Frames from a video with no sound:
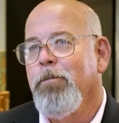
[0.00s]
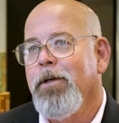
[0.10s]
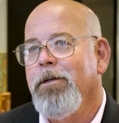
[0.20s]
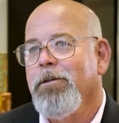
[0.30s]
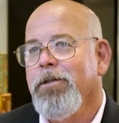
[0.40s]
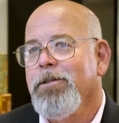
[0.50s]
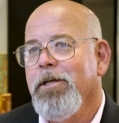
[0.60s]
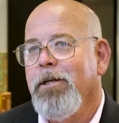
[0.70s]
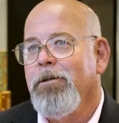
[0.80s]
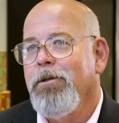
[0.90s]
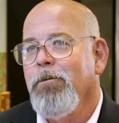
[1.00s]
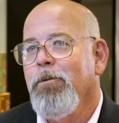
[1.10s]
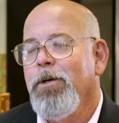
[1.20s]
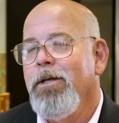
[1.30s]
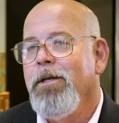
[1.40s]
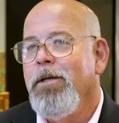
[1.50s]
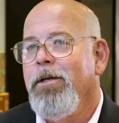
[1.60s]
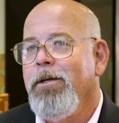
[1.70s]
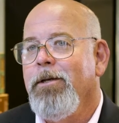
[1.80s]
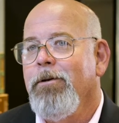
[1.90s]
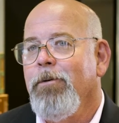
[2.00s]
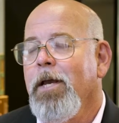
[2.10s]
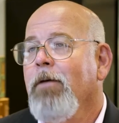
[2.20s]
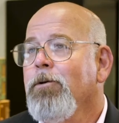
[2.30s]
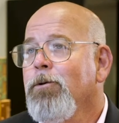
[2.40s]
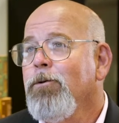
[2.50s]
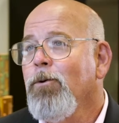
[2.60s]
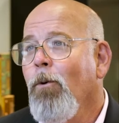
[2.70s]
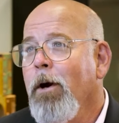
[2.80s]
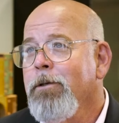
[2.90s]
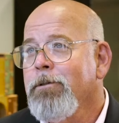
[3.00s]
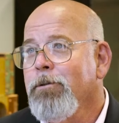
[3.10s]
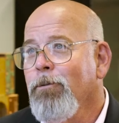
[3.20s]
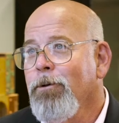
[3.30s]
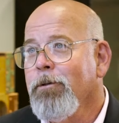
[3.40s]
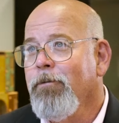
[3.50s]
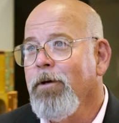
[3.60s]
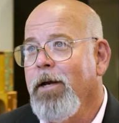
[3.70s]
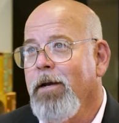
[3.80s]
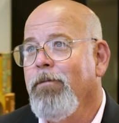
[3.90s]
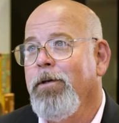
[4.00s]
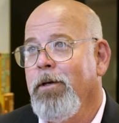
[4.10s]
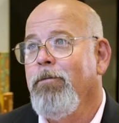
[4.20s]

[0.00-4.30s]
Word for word: repeatedly stated that we, we have to do twice the work for half the